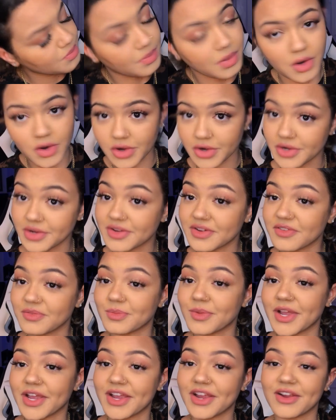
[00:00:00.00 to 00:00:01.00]
part
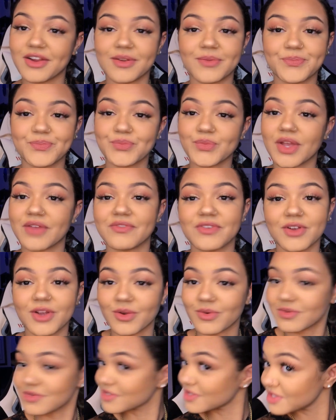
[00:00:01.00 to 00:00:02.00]
of my hair. I
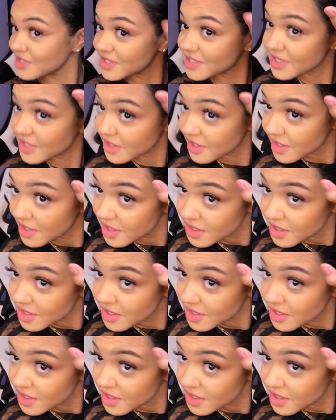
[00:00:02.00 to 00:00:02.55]
forgot what I was gonna say.